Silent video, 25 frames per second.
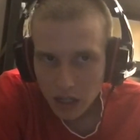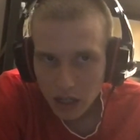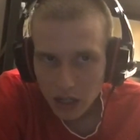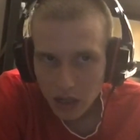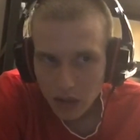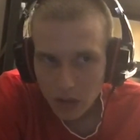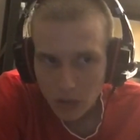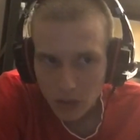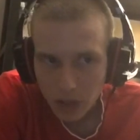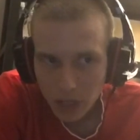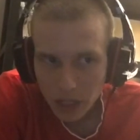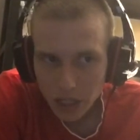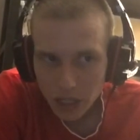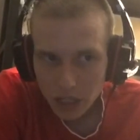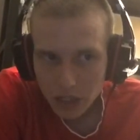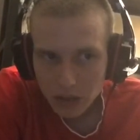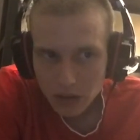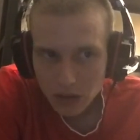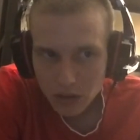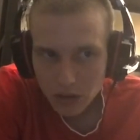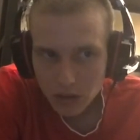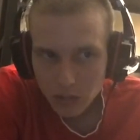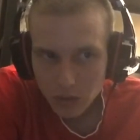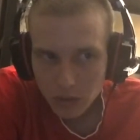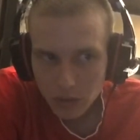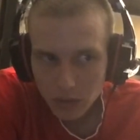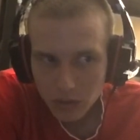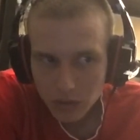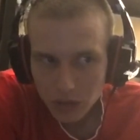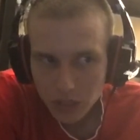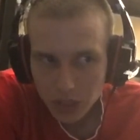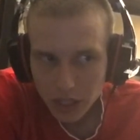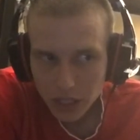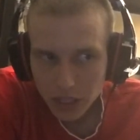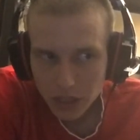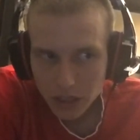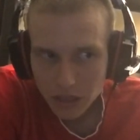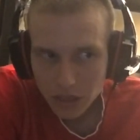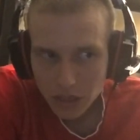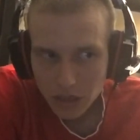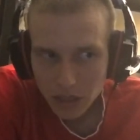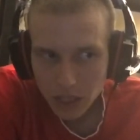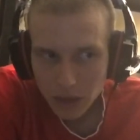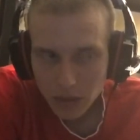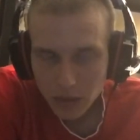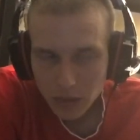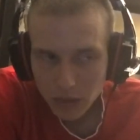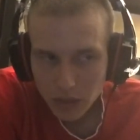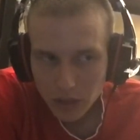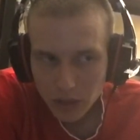Right? So the Blue Jays could have
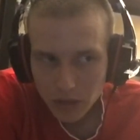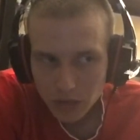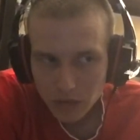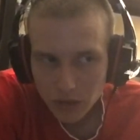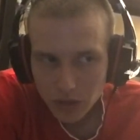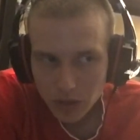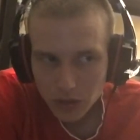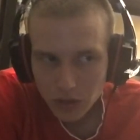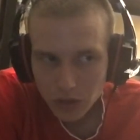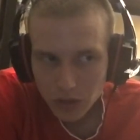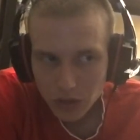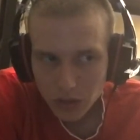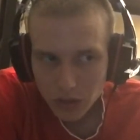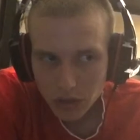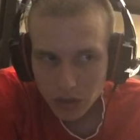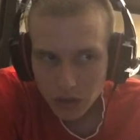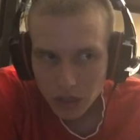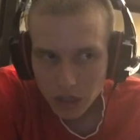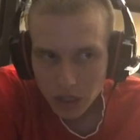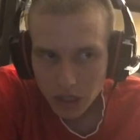a better future.